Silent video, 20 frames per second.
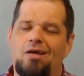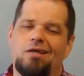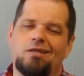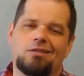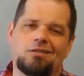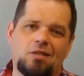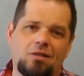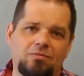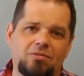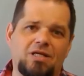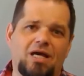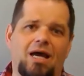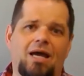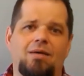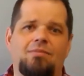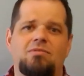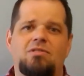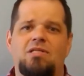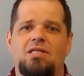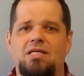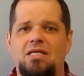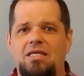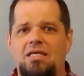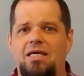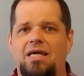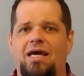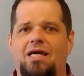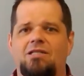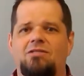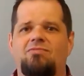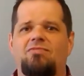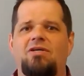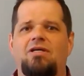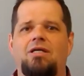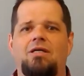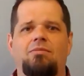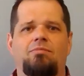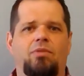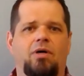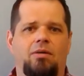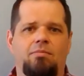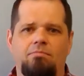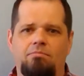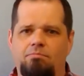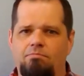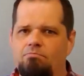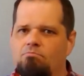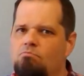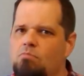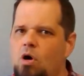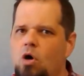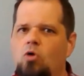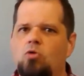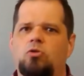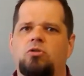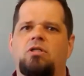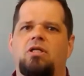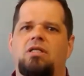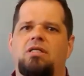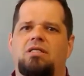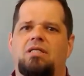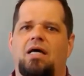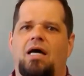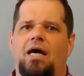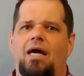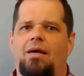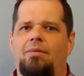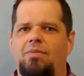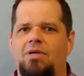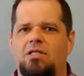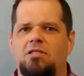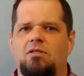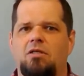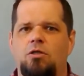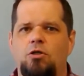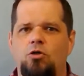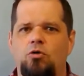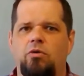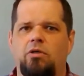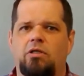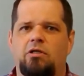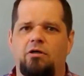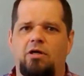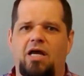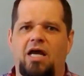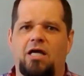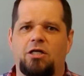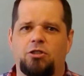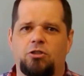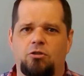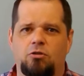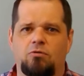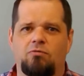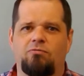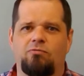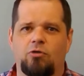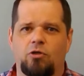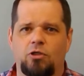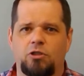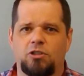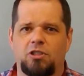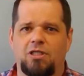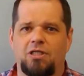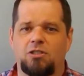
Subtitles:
Sometimes the ESV, but most of the time it's the New International Version.